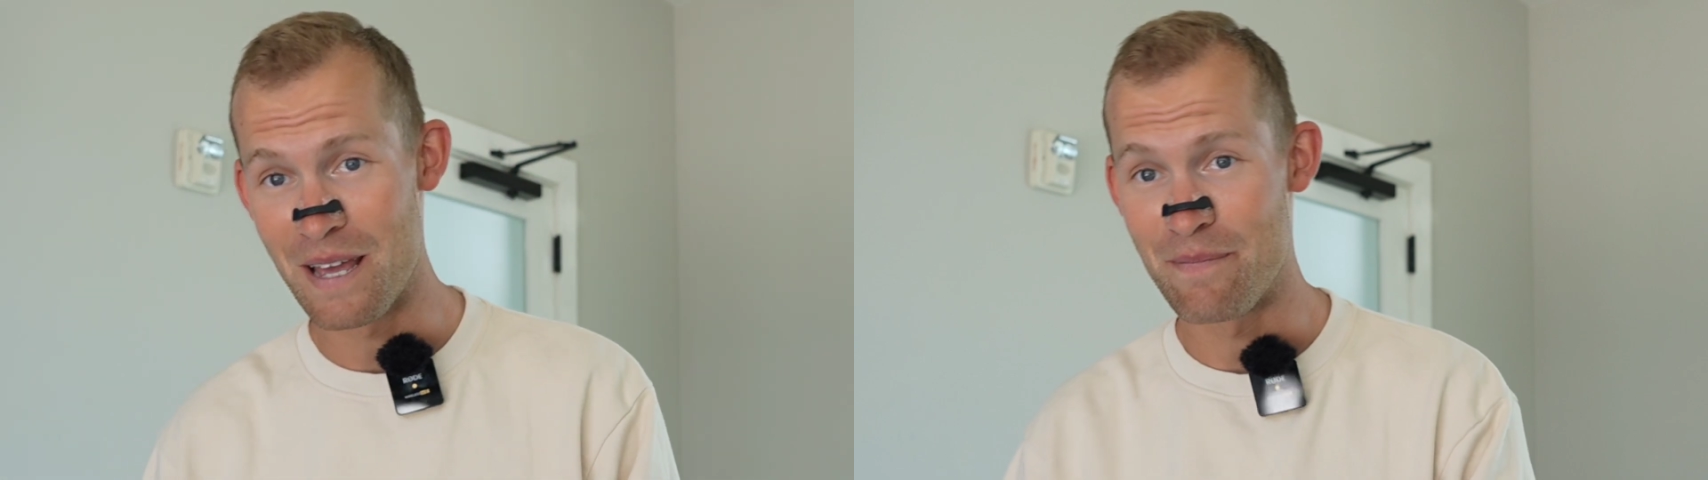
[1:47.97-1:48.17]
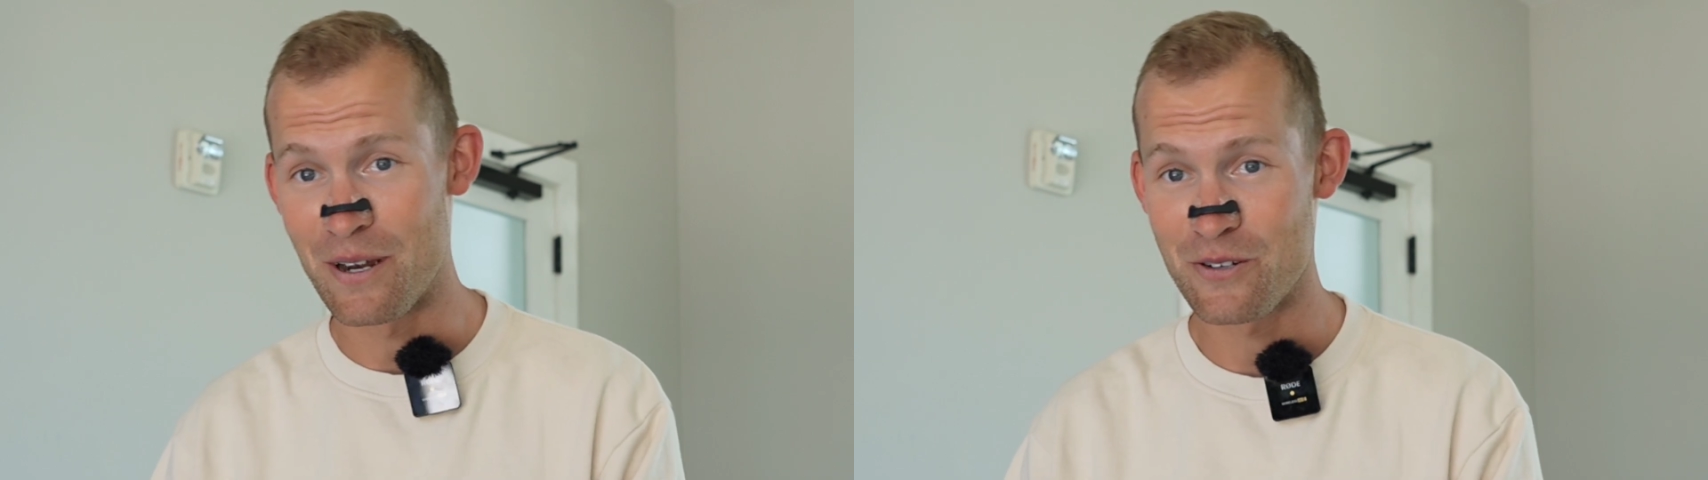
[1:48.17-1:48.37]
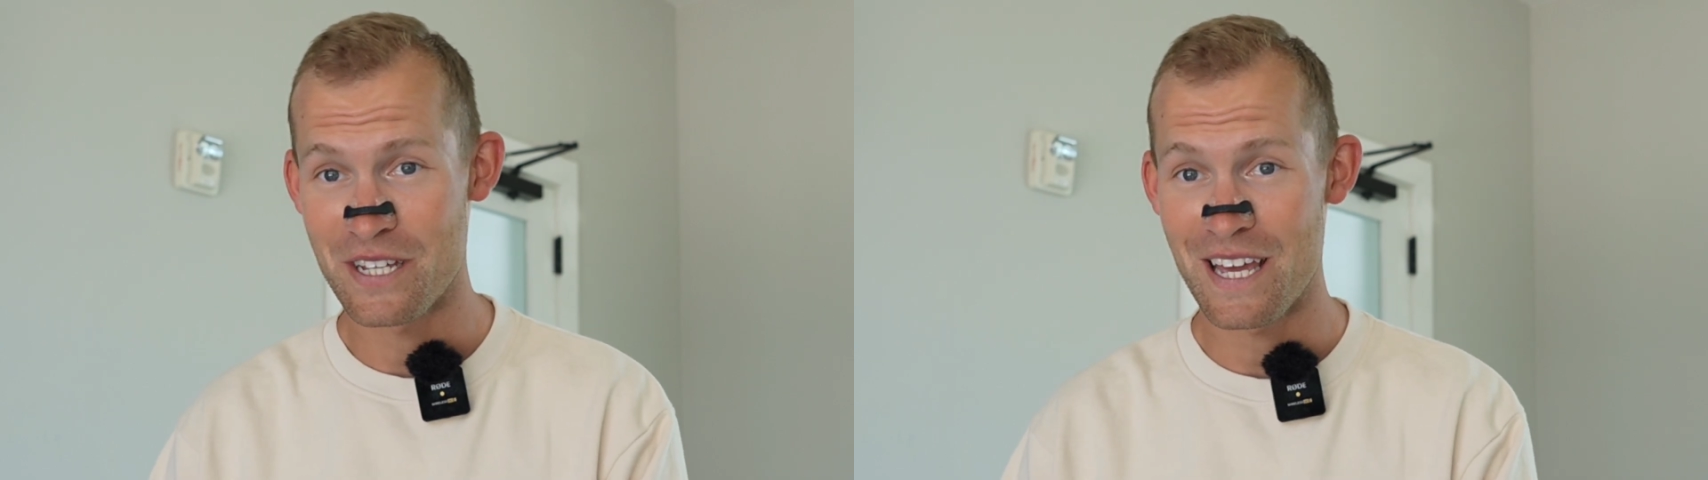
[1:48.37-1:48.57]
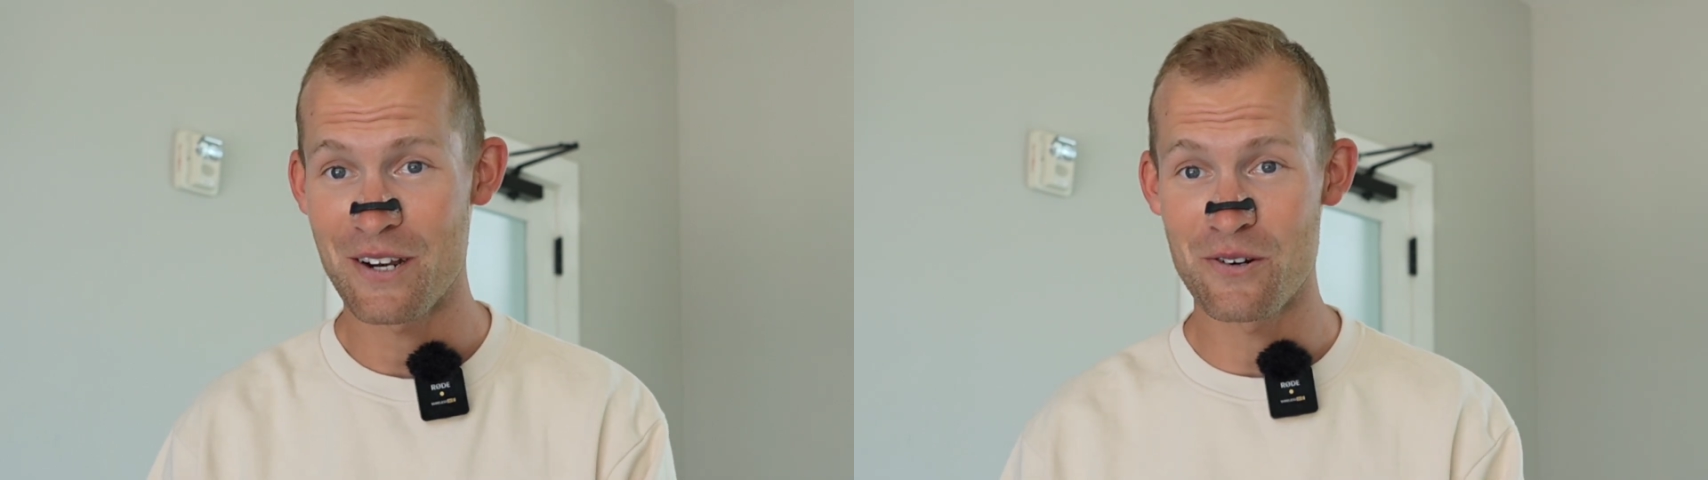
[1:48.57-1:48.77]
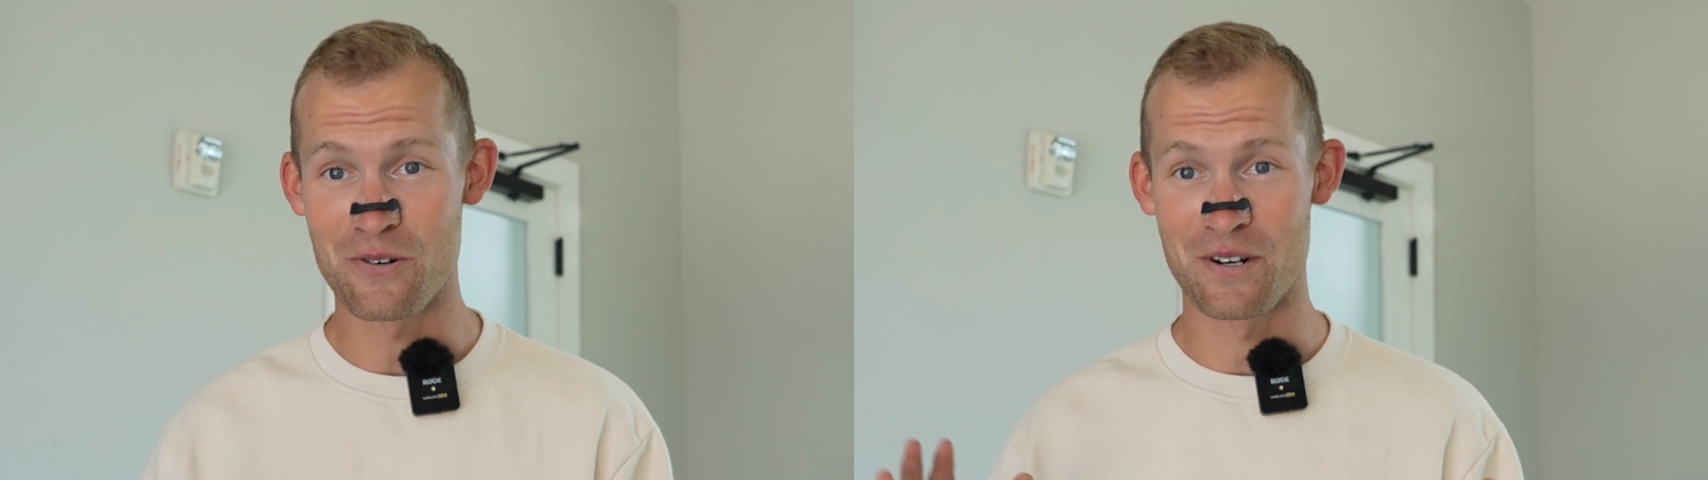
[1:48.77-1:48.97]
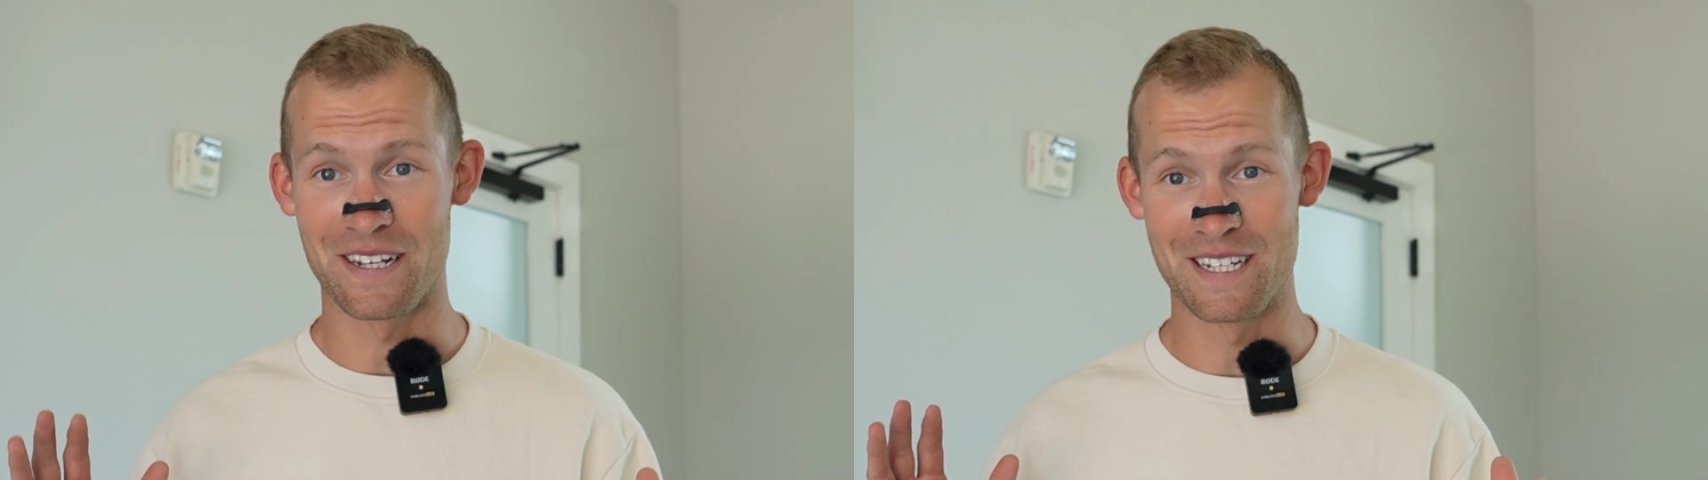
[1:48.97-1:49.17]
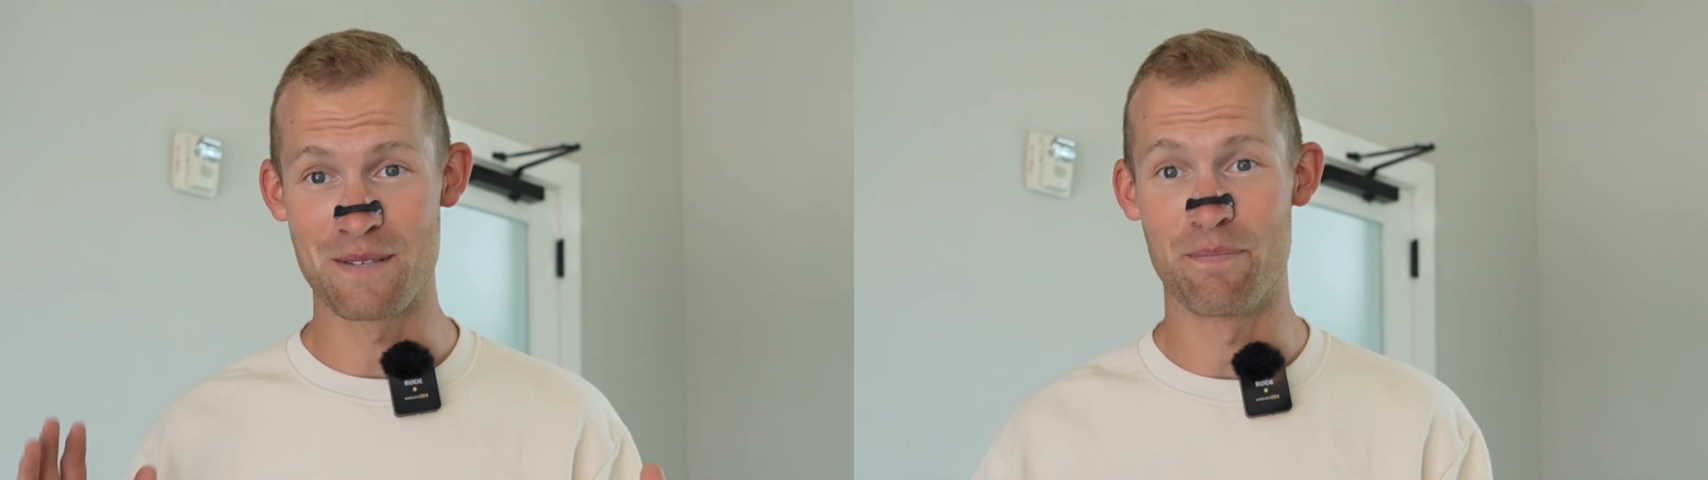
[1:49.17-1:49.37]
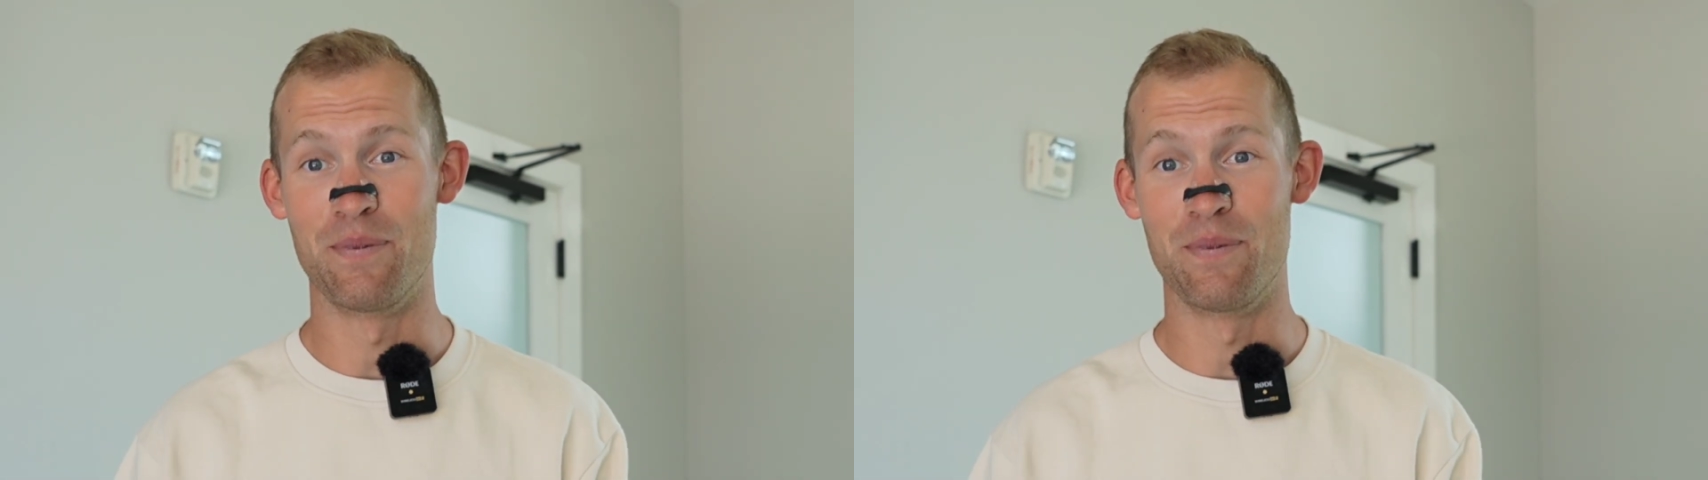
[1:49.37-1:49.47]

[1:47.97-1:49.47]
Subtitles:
a better skater or at least